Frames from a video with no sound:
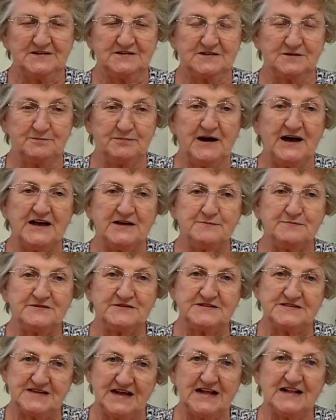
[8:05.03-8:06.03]
The
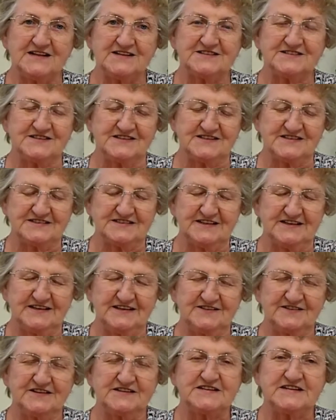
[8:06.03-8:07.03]
Bible tells us
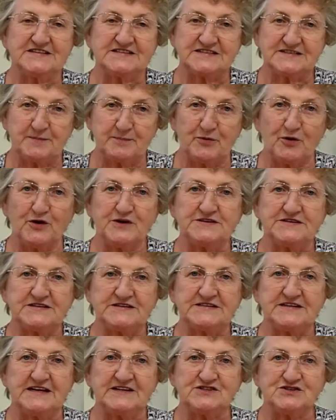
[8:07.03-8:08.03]
that it is
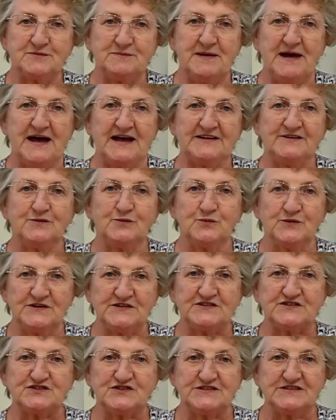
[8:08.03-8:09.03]
appointed unto man
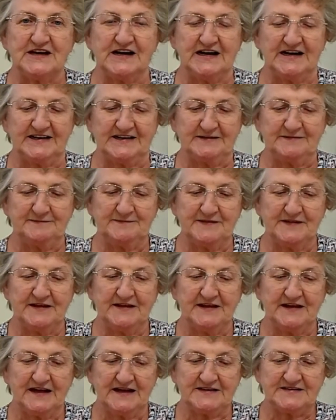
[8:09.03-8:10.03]
once to die,
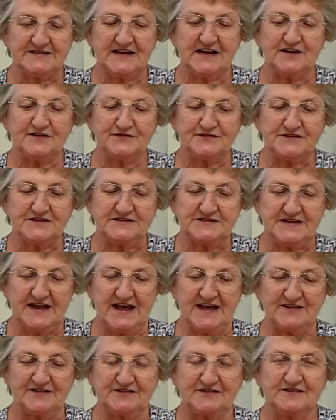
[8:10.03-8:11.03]
and after
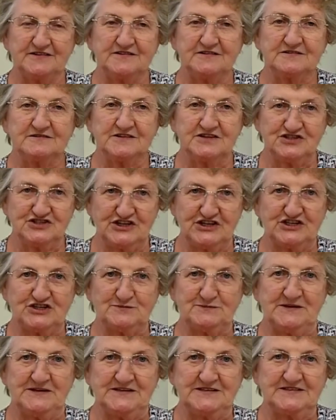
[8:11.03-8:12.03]
death, the
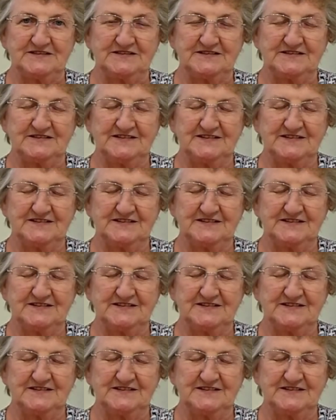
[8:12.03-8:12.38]
judgment.